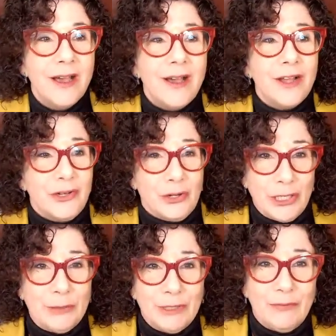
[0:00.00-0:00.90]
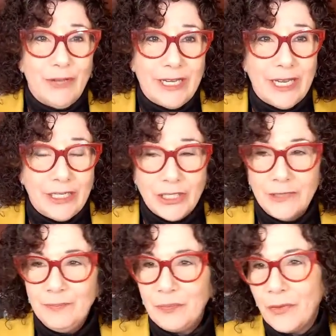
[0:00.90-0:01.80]
on your Christmas
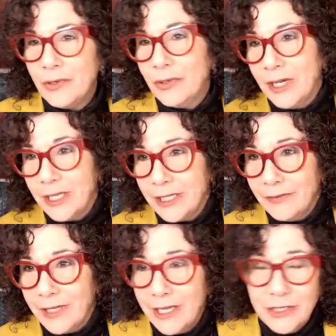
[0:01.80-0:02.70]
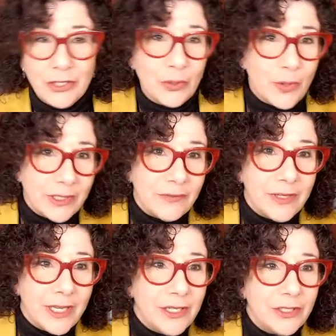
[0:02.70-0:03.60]
vacation, your Hanukkah vacation, your Kwanzaa
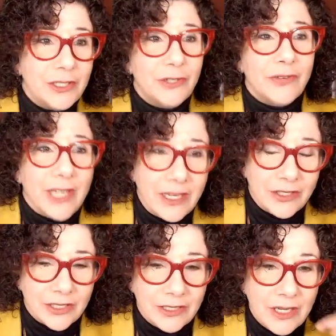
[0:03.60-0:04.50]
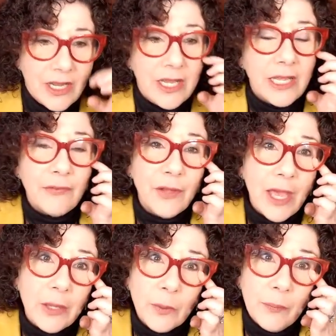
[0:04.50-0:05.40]
vacation, your vacation, if you
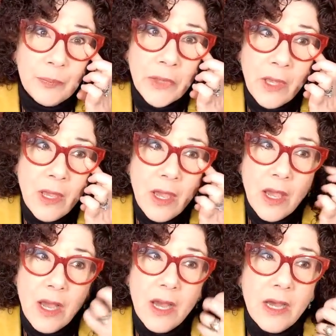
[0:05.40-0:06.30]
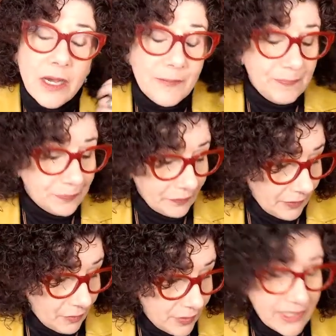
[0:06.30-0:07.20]
had one. Um,
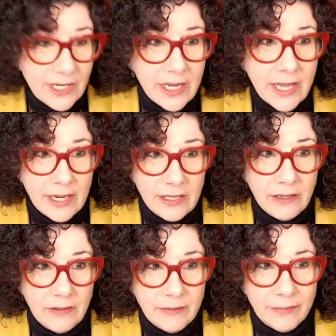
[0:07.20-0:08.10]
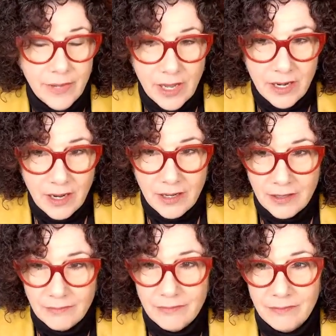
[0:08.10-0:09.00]
we staycated, but
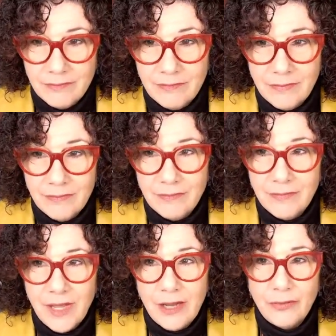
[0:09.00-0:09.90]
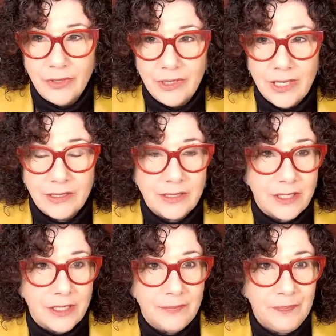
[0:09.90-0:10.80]
um, had a really nice
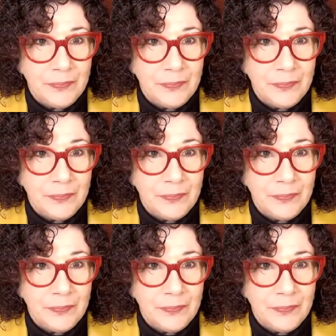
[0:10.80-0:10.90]
time.